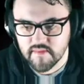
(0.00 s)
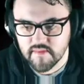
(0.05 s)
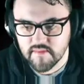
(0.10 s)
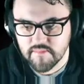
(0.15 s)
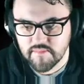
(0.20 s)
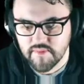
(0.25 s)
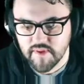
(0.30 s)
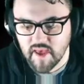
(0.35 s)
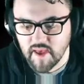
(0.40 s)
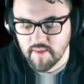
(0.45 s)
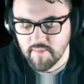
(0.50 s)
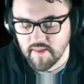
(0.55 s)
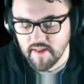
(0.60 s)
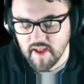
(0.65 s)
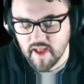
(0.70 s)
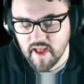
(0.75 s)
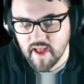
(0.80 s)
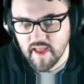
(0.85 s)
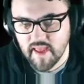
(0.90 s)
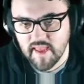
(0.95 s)
But yeah, I mean,
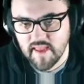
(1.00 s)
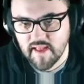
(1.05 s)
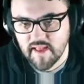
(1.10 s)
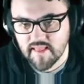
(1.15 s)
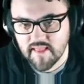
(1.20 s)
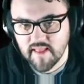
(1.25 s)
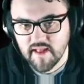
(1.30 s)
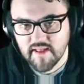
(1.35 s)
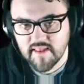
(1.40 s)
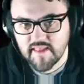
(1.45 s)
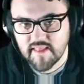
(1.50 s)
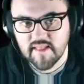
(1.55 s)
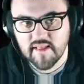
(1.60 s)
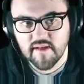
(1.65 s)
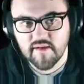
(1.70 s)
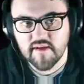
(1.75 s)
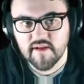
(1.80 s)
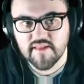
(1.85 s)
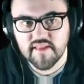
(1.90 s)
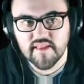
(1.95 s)
I
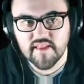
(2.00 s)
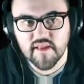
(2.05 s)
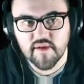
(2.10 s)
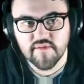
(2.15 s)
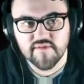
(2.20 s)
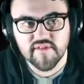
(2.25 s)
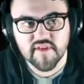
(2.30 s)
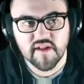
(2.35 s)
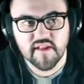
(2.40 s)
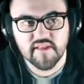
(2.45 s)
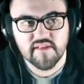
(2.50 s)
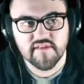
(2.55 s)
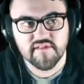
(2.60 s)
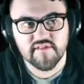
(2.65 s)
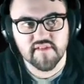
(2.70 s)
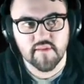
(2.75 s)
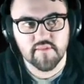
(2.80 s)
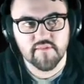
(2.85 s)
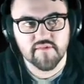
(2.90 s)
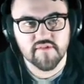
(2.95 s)
think that was kind of the
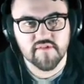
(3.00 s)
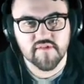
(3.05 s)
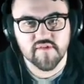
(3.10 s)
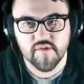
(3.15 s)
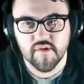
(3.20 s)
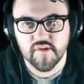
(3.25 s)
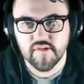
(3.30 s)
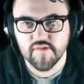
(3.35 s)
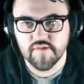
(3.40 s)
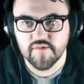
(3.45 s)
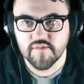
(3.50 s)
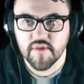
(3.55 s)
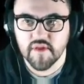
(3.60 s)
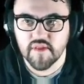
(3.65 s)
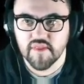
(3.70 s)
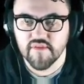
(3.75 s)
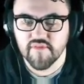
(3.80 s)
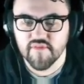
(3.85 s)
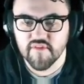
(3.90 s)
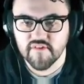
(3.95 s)
same situation with me
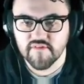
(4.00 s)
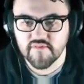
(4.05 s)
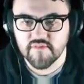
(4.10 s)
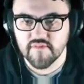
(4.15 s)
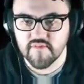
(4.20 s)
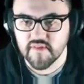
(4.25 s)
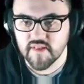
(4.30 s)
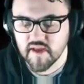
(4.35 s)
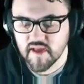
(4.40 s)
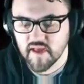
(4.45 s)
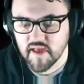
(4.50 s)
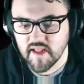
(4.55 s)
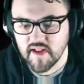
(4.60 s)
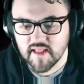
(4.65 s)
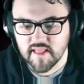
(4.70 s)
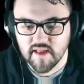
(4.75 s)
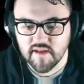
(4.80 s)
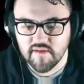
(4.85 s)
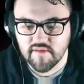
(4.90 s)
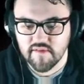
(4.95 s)
in the first movie. Like, I
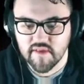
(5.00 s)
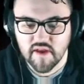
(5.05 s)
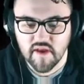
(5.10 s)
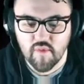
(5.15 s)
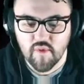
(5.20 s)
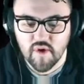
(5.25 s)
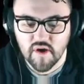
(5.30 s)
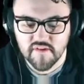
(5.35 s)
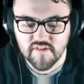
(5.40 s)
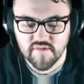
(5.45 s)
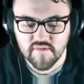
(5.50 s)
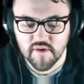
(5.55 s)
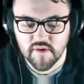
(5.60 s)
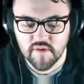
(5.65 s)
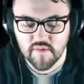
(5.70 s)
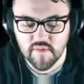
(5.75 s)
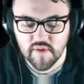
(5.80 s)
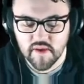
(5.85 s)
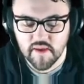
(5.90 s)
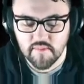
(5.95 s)
don't think I watched it right
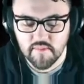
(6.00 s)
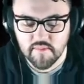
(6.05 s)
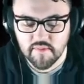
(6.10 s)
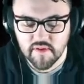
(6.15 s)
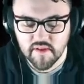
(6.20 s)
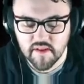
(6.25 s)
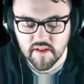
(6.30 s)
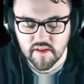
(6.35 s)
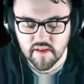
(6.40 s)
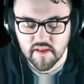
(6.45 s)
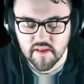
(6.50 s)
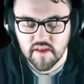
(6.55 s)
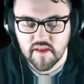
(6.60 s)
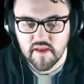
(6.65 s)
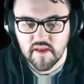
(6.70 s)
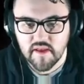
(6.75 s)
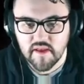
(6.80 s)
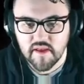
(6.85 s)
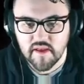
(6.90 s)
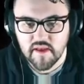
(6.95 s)
away, but
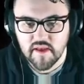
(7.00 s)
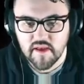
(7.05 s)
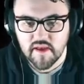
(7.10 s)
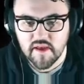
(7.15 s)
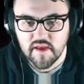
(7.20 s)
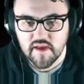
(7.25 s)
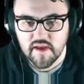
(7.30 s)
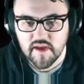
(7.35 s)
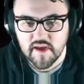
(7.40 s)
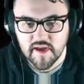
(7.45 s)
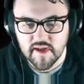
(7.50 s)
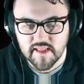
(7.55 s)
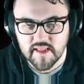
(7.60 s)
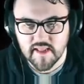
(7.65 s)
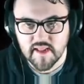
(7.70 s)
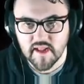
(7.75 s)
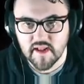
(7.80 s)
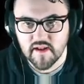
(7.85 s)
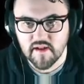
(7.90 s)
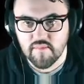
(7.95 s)
I
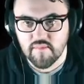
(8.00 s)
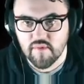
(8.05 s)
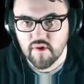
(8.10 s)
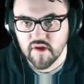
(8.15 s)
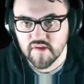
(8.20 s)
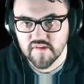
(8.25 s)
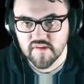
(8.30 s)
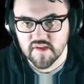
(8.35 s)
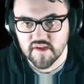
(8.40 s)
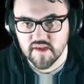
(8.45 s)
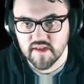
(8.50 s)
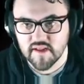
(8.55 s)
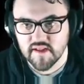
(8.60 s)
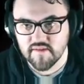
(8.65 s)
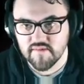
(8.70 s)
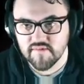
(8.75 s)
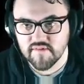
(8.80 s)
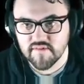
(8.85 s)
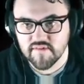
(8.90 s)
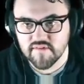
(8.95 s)
did end up watching it, and it
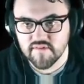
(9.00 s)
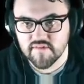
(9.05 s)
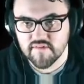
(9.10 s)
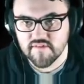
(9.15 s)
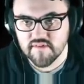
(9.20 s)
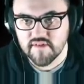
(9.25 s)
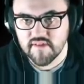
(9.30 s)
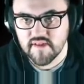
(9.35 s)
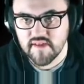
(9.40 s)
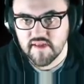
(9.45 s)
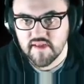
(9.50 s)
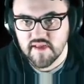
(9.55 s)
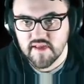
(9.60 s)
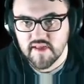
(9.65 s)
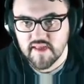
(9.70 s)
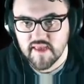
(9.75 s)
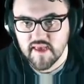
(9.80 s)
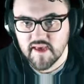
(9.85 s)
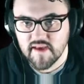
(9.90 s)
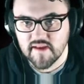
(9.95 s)
was just,
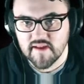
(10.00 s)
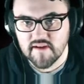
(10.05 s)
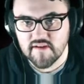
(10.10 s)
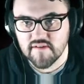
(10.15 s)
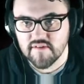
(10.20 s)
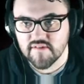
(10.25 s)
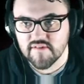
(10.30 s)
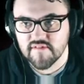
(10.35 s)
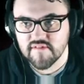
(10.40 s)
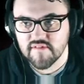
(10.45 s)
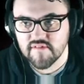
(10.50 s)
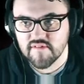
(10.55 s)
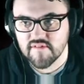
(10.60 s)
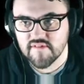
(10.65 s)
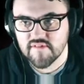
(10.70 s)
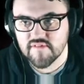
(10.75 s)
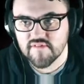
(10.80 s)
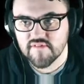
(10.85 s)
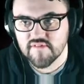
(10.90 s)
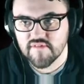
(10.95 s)
yeah, I don't know. It
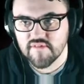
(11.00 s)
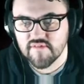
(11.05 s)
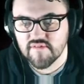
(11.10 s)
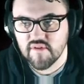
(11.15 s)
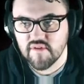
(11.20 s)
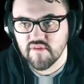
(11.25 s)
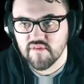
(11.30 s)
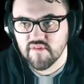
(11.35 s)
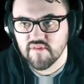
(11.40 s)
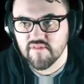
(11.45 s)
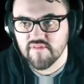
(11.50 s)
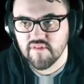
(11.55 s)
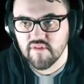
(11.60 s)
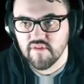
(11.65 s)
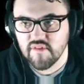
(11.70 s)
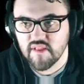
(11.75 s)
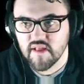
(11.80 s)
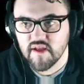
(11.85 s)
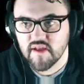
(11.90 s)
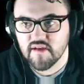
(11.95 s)
felt
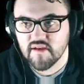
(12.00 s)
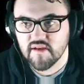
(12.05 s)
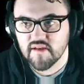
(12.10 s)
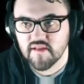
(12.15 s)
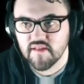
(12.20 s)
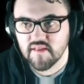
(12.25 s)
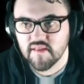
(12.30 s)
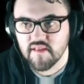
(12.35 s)
like a